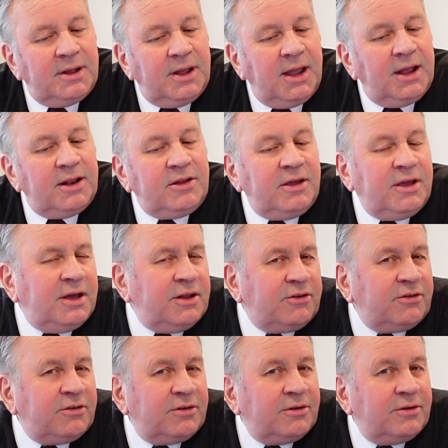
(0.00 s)
And
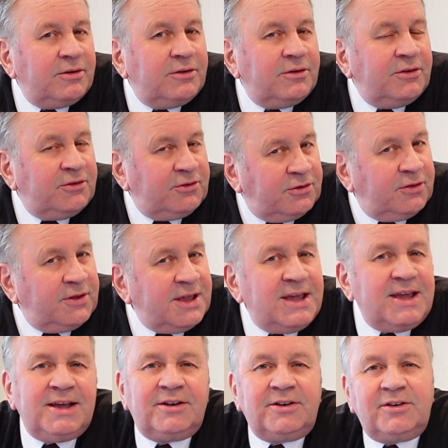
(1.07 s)
yet, to
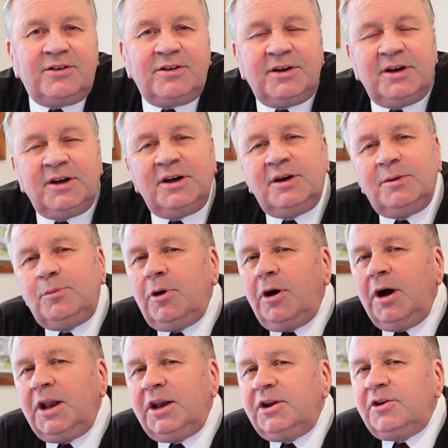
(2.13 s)
the end,
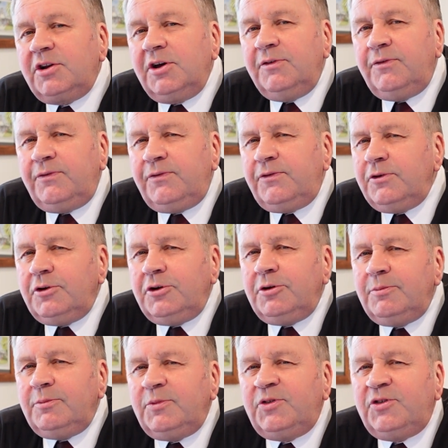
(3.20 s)
Pilate
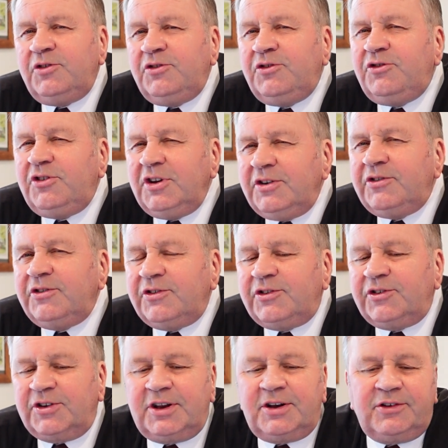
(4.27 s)
affirms
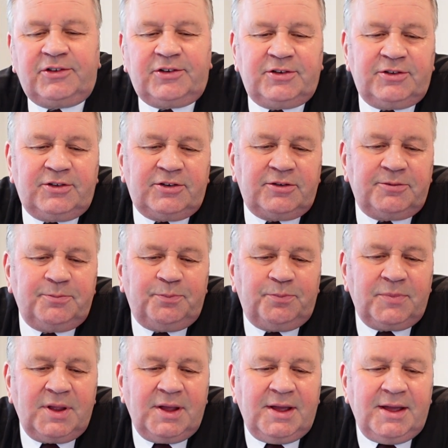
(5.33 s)
Jesus' innocence.
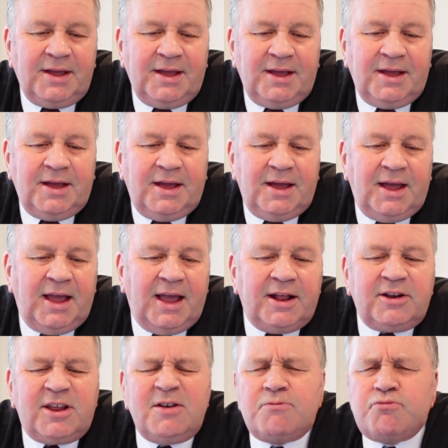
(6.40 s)

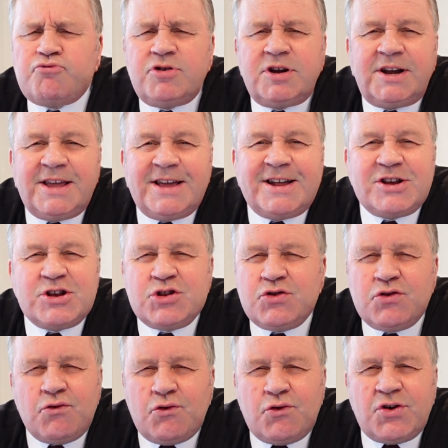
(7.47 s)
And he really
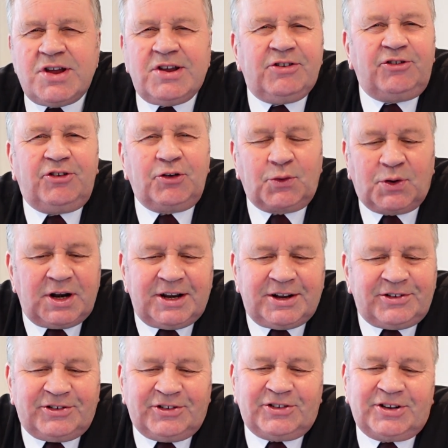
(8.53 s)
annoys the
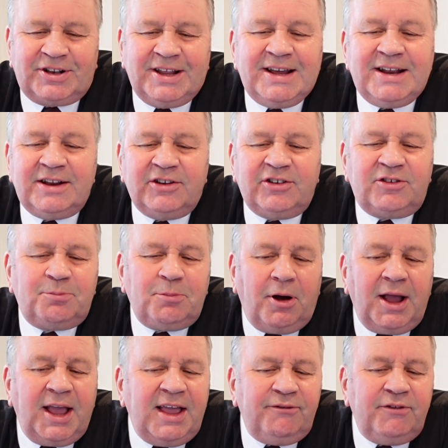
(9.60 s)
religious leaders
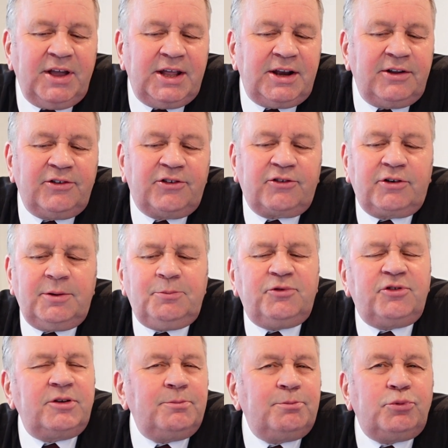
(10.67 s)
by having an
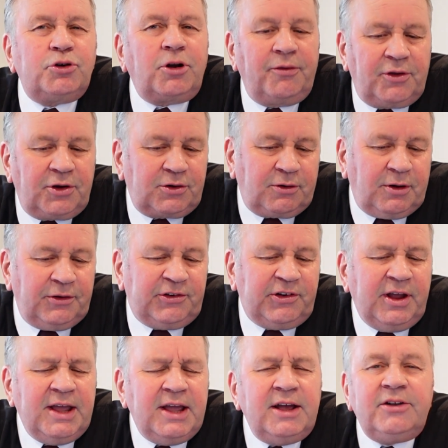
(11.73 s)
inscription put on the
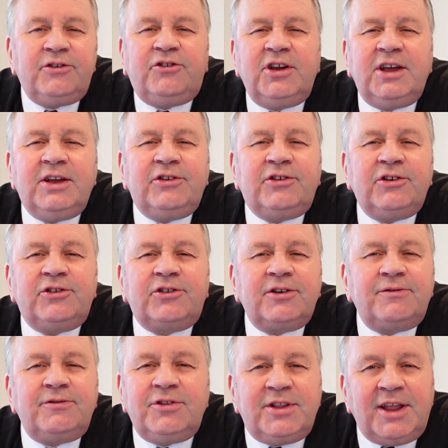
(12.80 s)
cross, Jesus
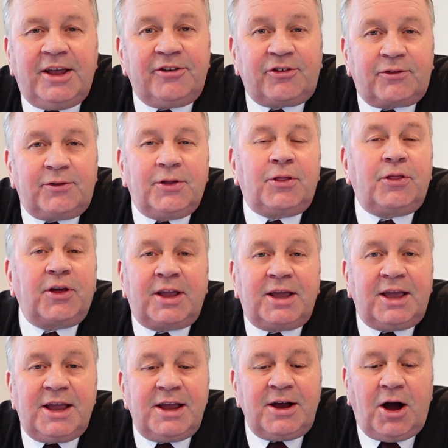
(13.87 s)
of Nazareth, the
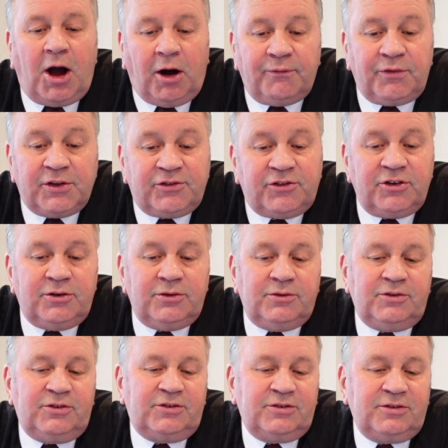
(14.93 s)
King of the
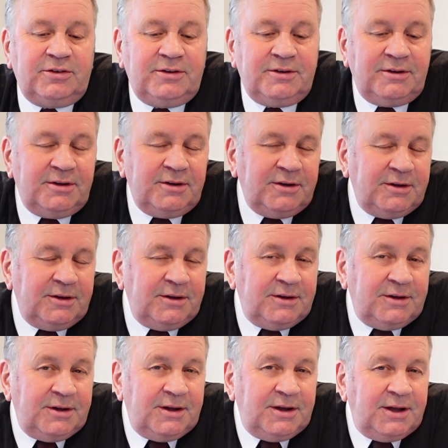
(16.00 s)
Jews.
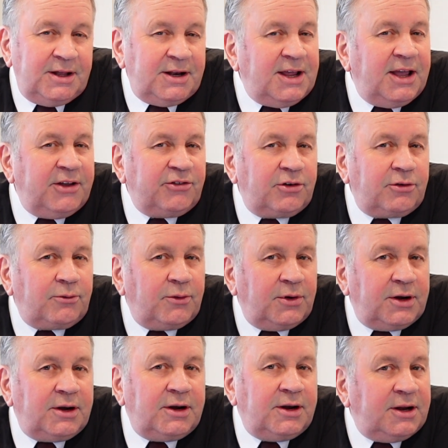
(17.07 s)
And he has it
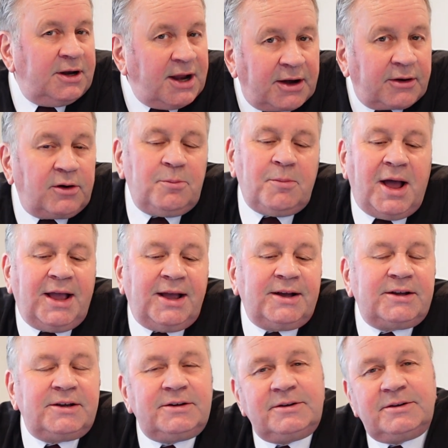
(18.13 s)
written in
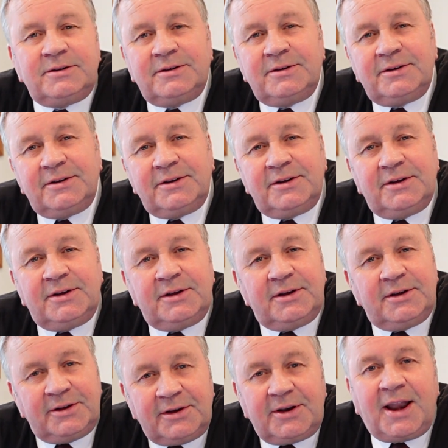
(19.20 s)
Aramaic,
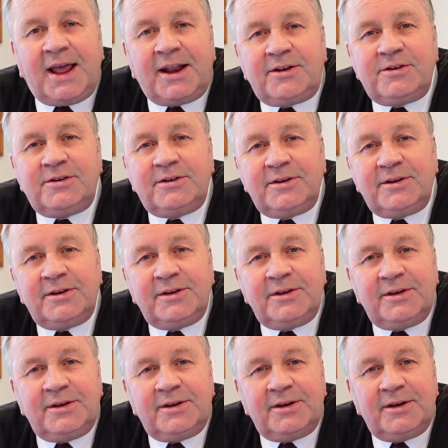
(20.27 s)
in Latin,
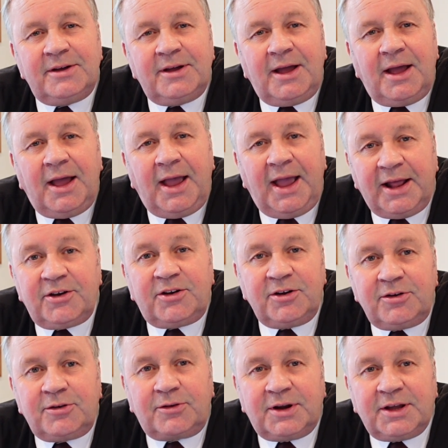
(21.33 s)
and
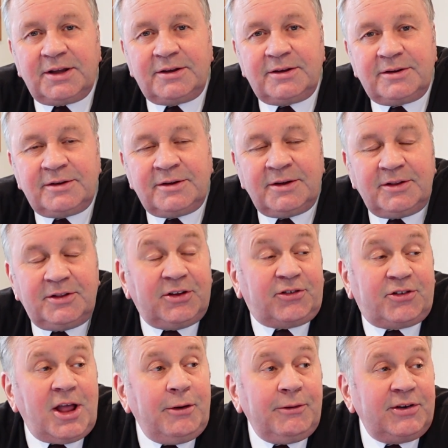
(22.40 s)
in Greek.
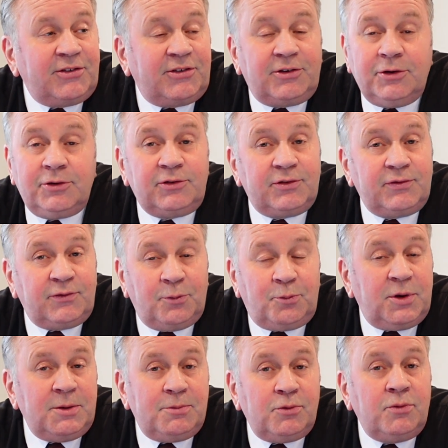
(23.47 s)
There's no excuses for
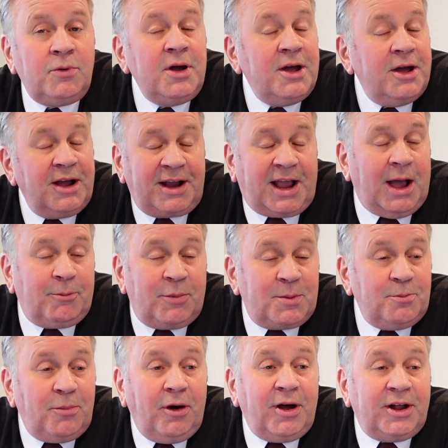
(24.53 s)
people
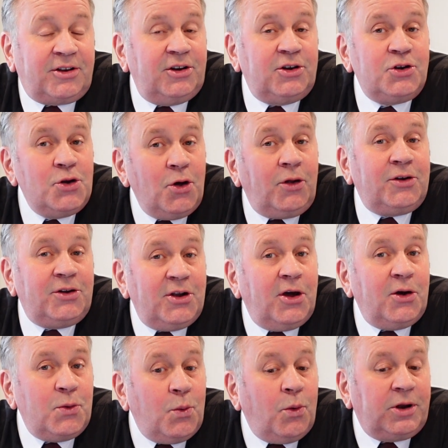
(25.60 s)
coming by to not
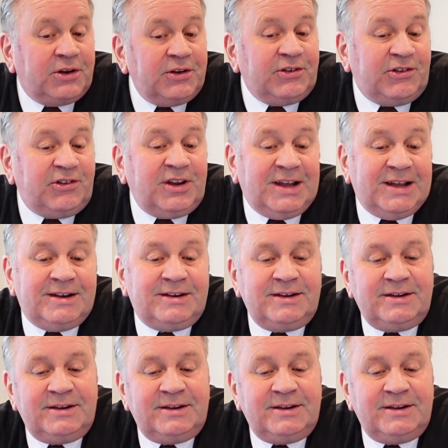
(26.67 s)
know what it said.